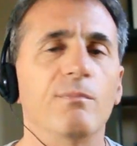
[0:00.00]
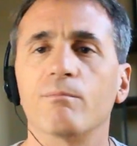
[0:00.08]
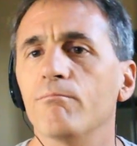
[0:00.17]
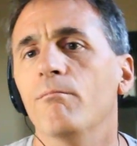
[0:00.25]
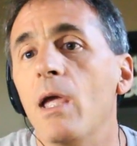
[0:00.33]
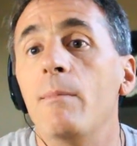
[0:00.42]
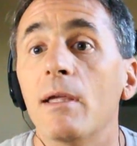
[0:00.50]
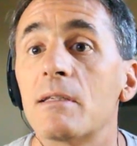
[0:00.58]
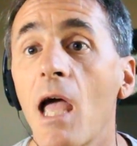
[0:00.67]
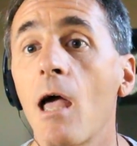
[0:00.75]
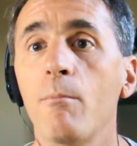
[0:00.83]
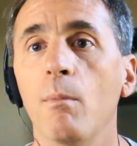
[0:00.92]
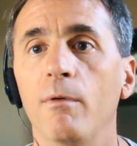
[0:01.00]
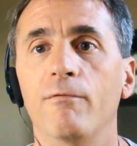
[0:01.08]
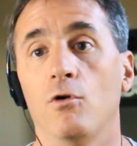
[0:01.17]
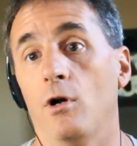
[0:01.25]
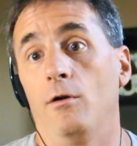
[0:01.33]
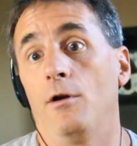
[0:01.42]
Maybe it's happened
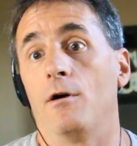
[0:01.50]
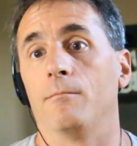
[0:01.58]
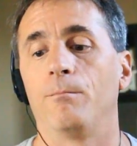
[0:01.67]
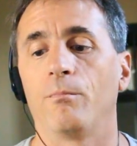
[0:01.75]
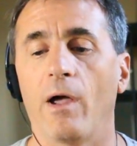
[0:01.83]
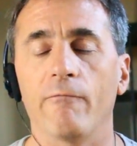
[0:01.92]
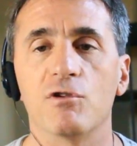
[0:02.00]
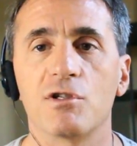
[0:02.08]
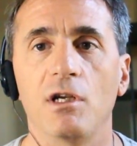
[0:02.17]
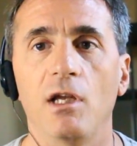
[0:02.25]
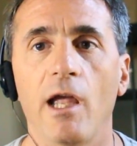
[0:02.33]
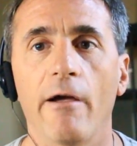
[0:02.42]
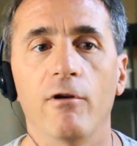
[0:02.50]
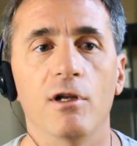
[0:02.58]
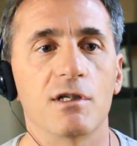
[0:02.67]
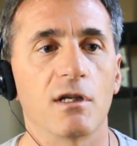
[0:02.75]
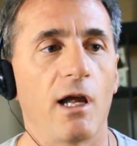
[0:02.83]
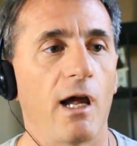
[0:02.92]
before. I don't know. I haven't seen the
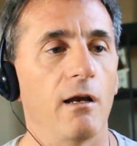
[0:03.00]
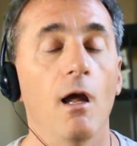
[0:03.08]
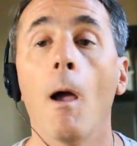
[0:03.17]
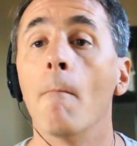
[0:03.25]
evidence of that.